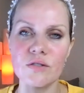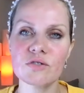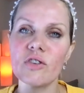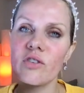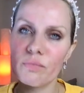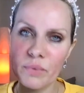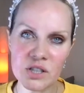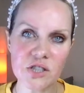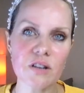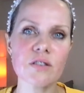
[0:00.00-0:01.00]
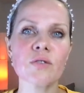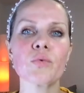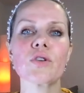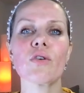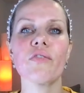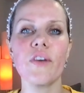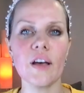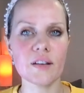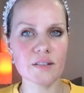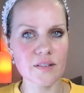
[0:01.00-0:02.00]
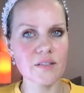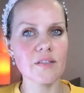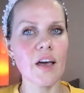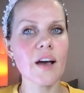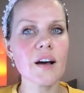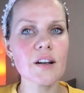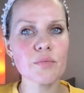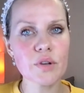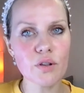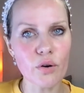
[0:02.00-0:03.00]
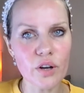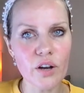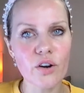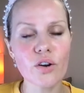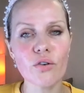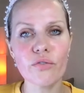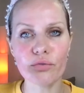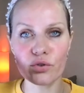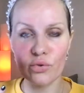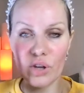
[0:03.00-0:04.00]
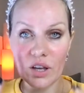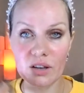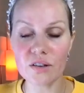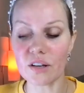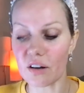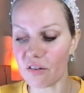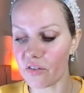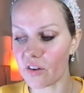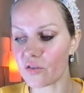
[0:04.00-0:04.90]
Just be gentle with your face, take a little bit longer, you know, to heal it and everything.